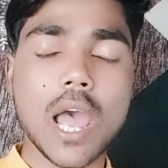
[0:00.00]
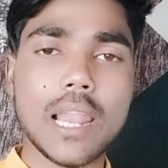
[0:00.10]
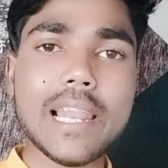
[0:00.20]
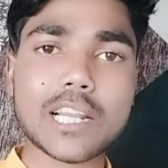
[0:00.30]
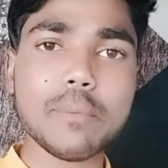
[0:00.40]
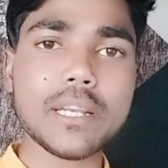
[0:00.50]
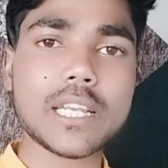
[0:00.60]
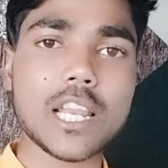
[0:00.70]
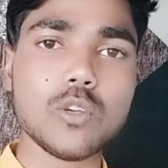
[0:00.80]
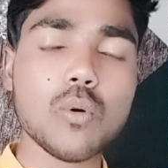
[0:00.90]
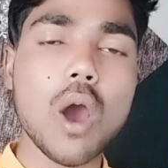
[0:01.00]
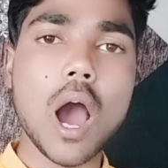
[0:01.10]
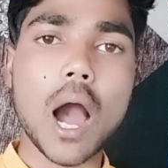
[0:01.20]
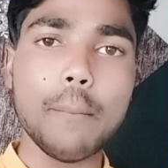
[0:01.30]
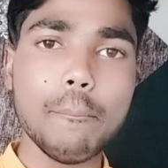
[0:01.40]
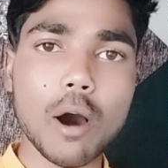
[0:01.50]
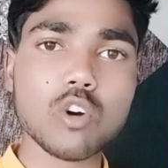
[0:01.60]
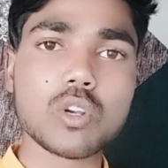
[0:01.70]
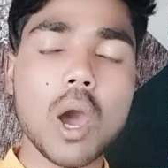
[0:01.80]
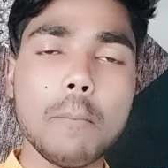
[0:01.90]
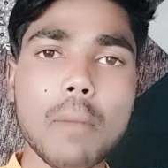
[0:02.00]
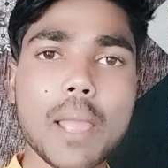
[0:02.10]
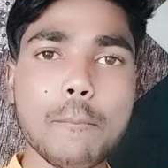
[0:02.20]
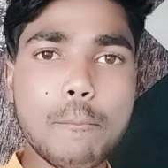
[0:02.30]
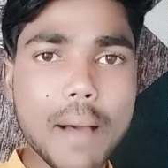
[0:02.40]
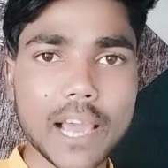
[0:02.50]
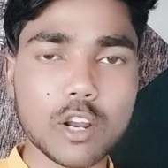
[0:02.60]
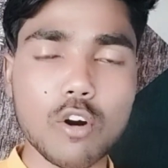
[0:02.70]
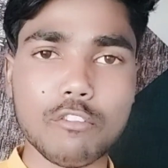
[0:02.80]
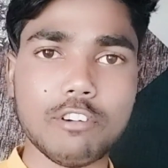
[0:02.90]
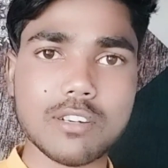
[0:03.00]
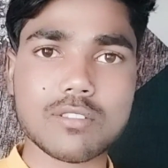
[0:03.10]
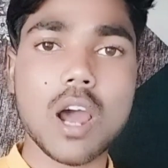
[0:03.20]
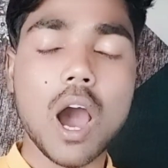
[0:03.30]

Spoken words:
Let me tell you about my background first.